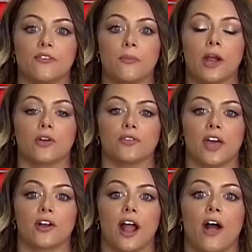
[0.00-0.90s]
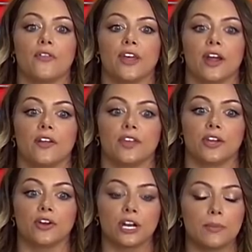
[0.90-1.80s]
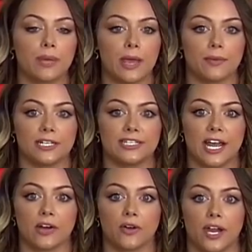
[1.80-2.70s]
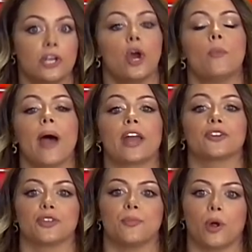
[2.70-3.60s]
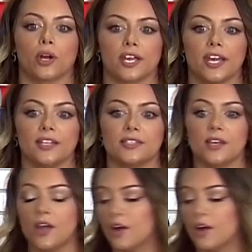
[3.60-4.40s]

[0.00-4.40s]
of apparel that are out there that you're gonna be able to decorate no matter the market.